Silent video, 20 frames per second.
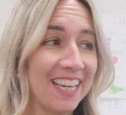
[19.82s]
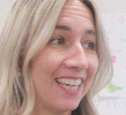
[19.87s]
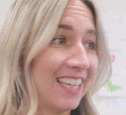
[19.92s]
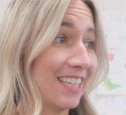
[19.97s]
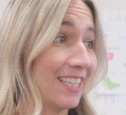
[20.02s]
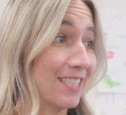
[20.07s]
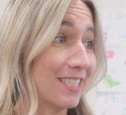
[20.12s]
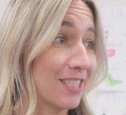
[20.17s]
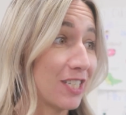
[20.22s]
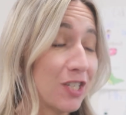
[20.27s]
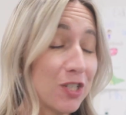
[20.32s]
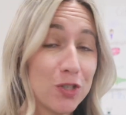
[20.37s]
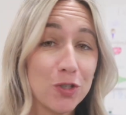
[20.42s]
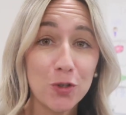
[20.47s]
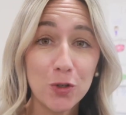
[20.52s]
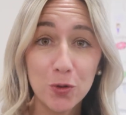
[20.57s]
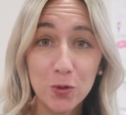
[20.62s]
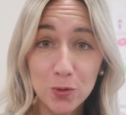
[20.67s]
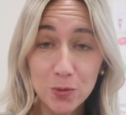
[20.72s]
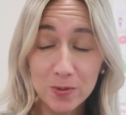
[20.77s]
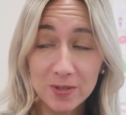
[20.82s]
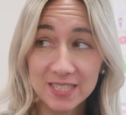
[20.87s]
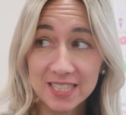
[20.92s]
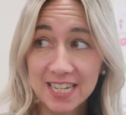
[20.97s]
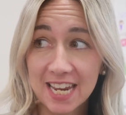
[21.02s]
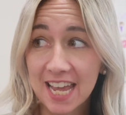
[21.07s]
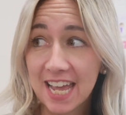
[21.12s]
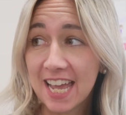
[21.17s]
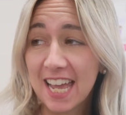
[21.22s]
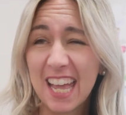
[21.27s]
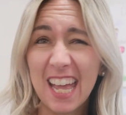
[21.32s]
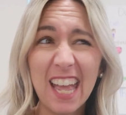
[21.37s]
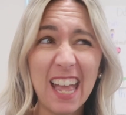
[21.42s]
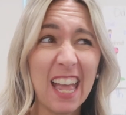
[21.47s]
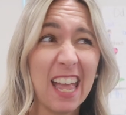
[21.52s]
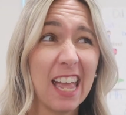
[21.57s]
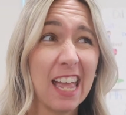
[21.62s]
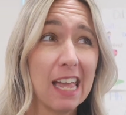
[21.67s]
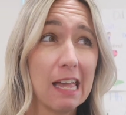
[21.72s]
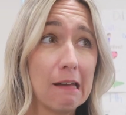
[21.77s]
It is
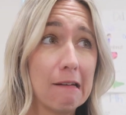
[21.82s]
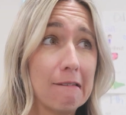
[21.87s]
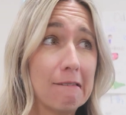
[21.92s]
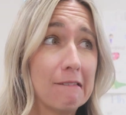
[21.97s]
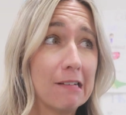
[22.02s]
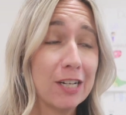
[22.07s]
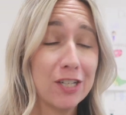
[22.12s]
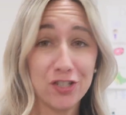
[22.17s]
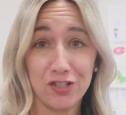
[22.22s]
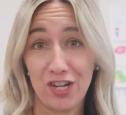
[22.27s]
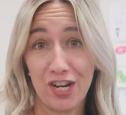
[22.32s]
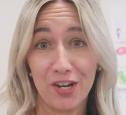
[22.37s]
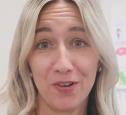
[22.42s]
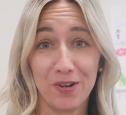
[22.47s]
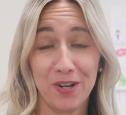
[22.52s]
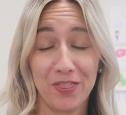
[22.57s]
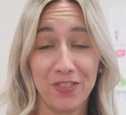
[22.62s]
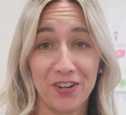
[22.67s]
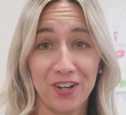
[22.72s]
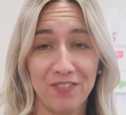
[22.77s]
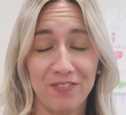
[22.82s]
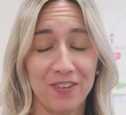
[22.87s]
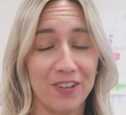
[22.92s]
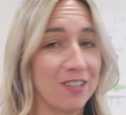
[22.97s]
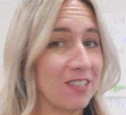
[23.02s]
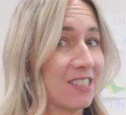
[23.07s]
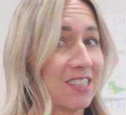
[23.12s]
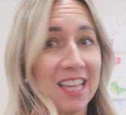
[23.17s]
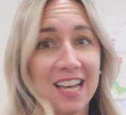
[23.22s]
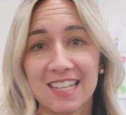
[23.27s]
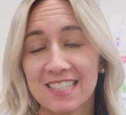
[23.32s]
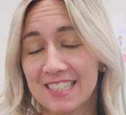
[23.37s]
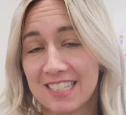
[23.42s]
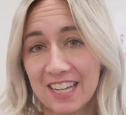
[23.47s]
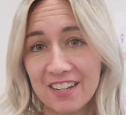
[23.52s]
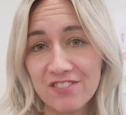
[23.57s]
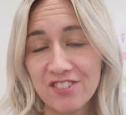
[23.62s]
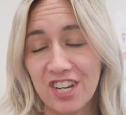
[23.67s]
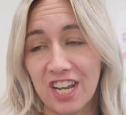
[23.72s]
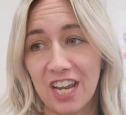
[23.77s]
Tuesday, January 31st, last
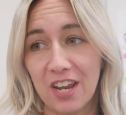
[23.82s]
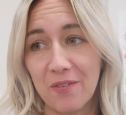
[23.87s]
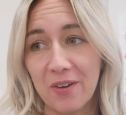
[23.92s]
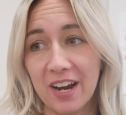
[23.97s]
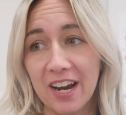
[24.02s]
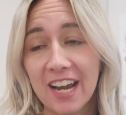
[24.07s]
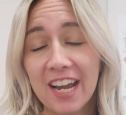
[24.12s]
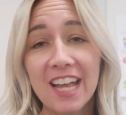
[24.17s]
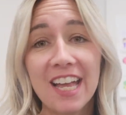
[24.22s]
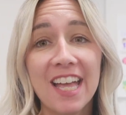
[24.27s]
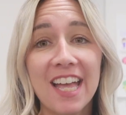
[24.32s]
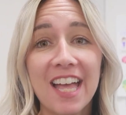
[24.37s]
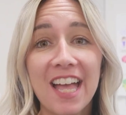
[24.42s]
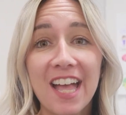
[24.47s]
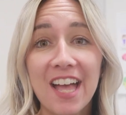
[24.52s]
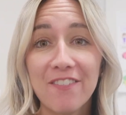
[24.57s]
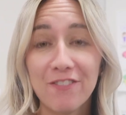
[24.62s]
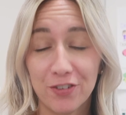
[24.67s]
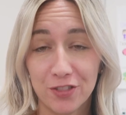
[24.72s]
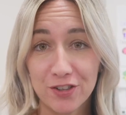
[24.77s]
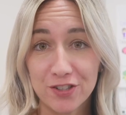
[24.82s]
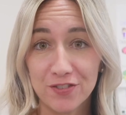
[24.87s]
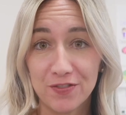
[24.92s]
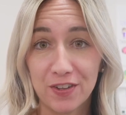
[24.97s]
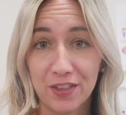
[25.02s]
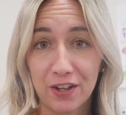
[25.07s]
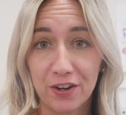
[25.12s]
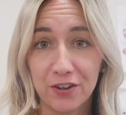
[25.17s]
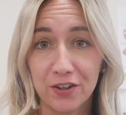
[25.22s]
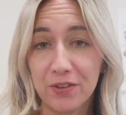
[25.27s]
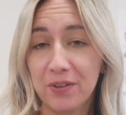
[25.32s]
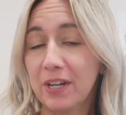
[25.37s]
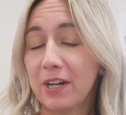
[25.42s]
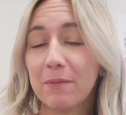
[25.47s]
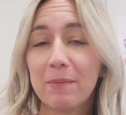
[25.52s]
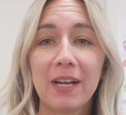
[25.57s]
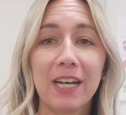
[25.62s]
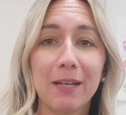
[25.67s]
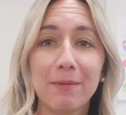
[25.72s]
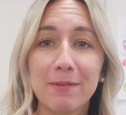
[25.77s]
day of January. For those of you that are new
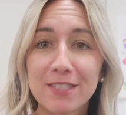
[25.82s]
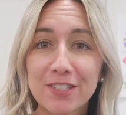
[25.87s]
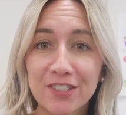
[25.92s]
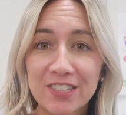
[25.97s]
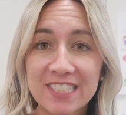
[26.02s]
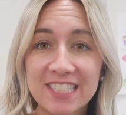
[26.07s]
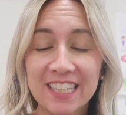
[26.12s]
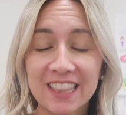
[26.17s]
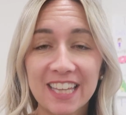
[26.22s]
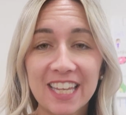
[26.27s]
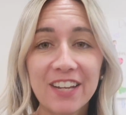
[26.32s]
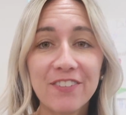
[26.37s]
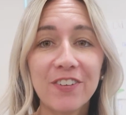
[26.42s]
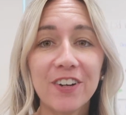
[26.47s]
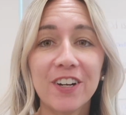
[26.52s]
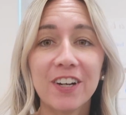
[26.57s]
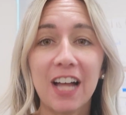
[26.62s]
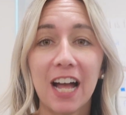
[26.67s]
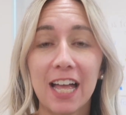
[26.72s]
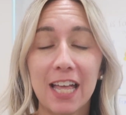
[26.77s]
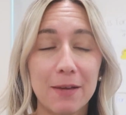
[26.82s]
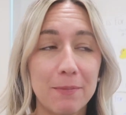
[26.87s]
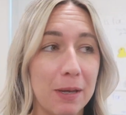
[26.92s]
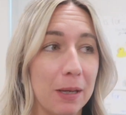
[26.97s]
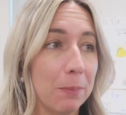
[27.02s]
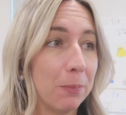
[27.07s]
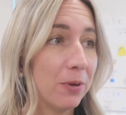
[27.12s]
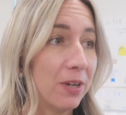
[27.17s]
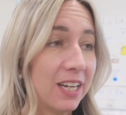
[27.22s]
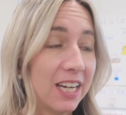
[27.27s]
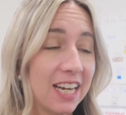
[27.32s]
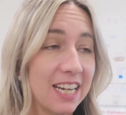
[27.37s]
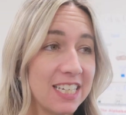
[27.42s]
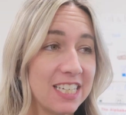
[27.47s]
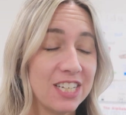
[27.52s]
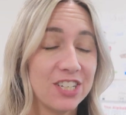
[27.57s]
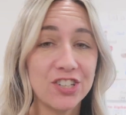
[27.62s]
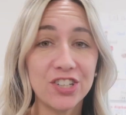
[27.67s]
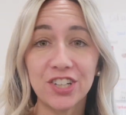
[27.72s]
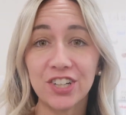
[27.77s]
here, my name is Kristen Langford. I am a pre-K
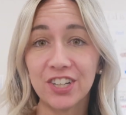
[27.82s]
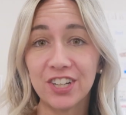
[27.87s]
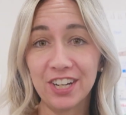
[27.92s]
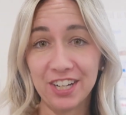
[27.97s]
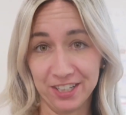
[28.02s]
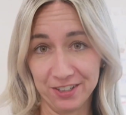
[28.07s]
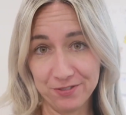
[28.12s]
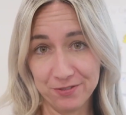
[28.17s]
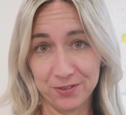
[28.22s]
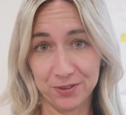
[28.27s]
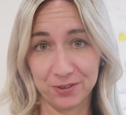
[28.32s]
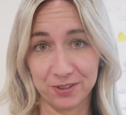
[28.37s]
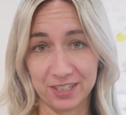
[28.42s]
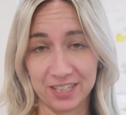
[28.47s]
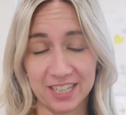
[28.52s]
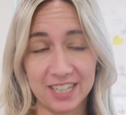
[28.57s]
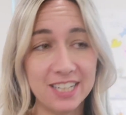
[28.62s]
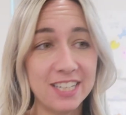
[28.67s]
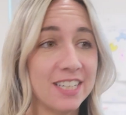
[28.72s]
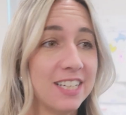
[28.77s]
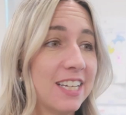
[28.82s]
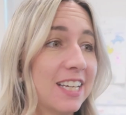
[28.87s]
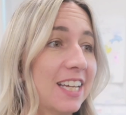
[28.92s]
teacher in Florida.